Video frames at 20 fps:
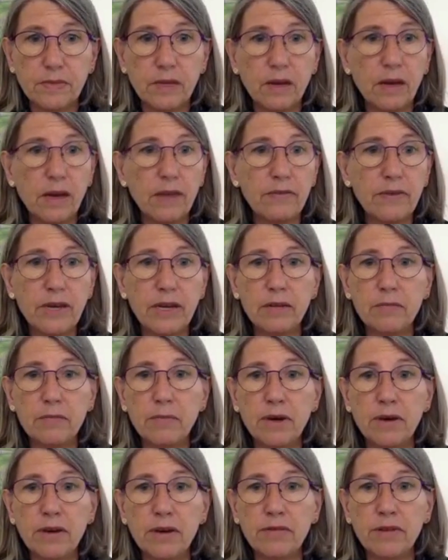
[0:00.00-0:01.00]
I haven't had a
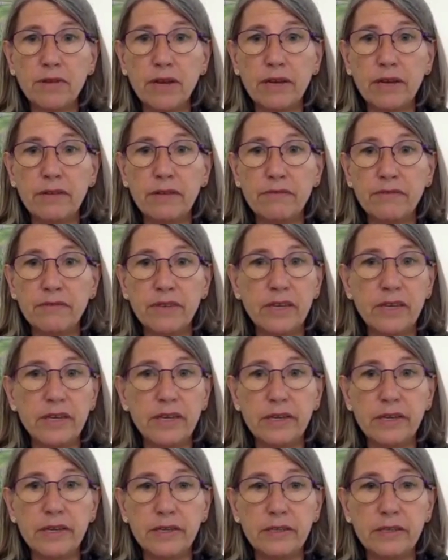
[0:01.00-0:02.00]
migraine for
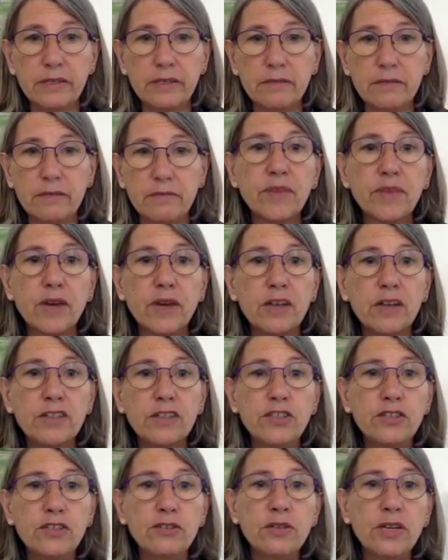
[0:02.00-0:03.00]
years. I
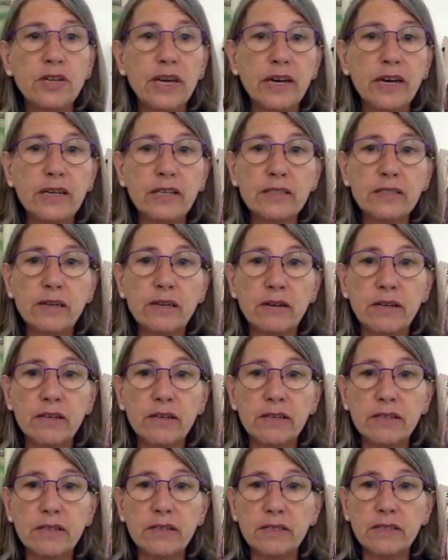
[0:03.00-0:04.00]
do get a
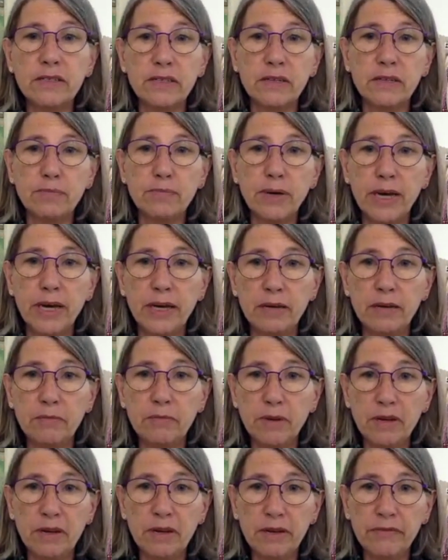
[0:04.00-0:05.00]
tightness and a pain in
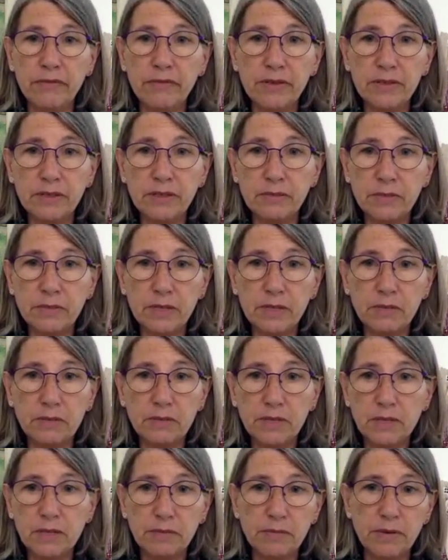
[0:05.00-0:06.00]
my liver sometimes
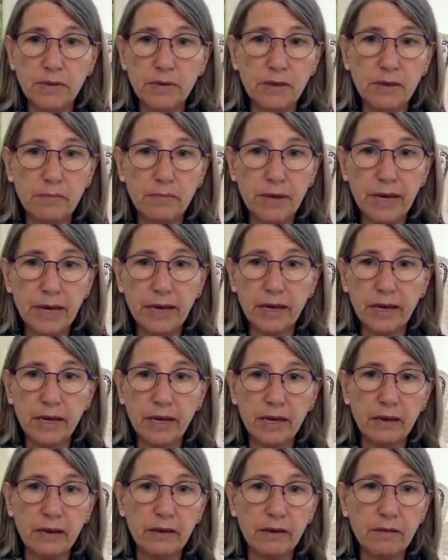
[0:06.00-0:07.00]
in the back
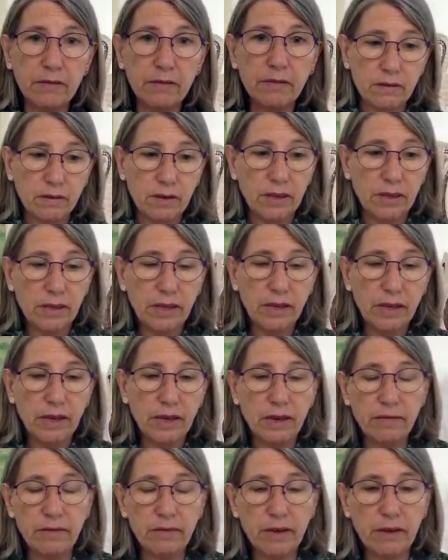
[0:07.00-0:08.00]
here, in that
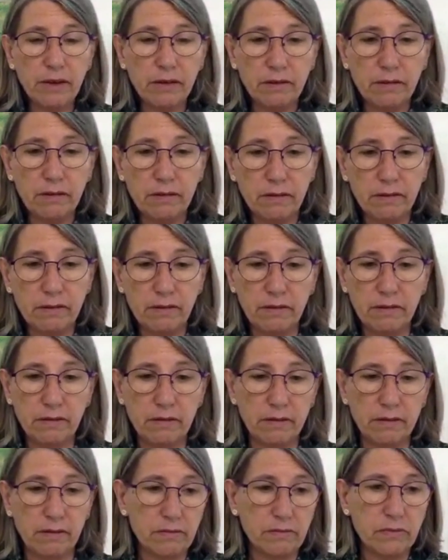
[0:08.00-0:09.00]
area,
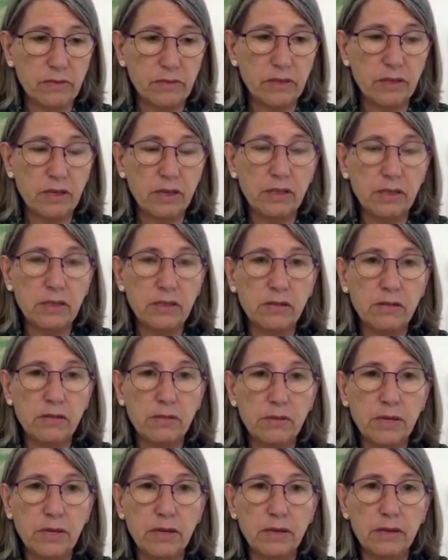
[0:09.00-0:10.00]
when things are a
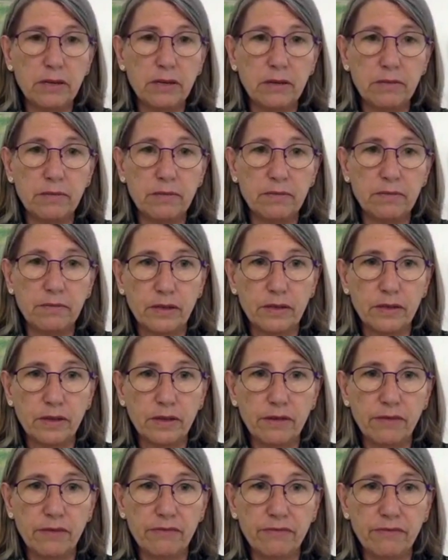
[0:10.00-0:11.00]
bit
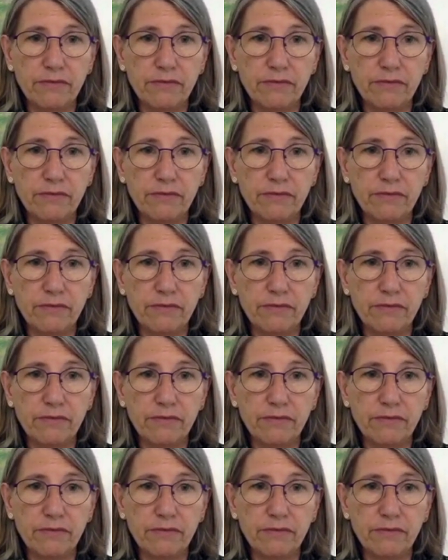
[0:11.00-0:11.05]
tough.